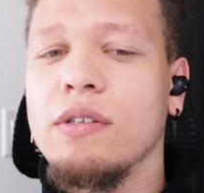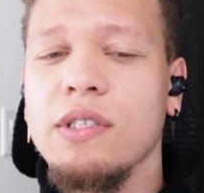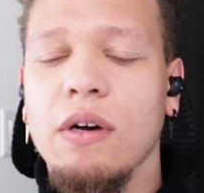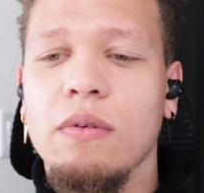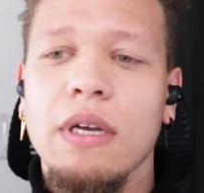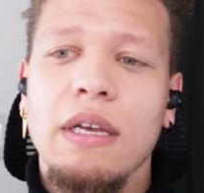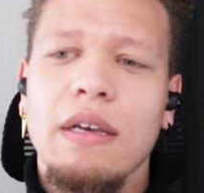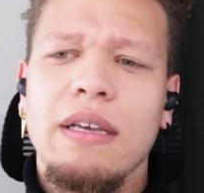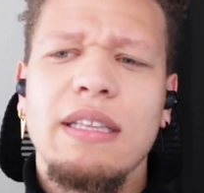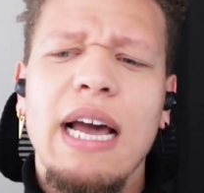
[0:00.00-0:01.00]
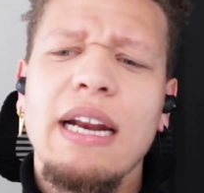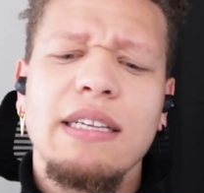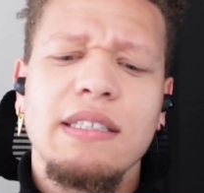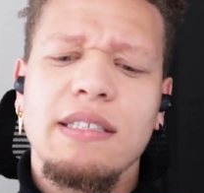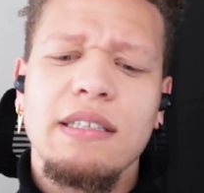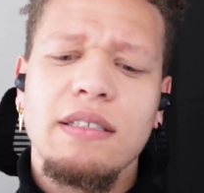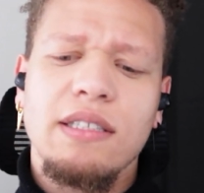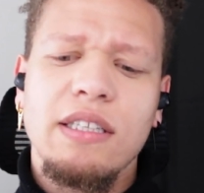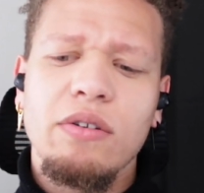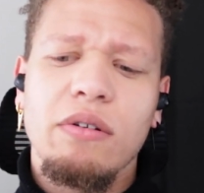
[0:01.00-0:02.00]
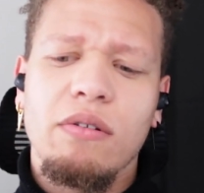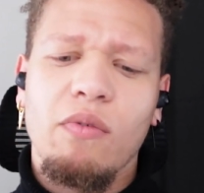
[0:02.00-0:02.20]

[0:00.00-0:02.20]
So that is still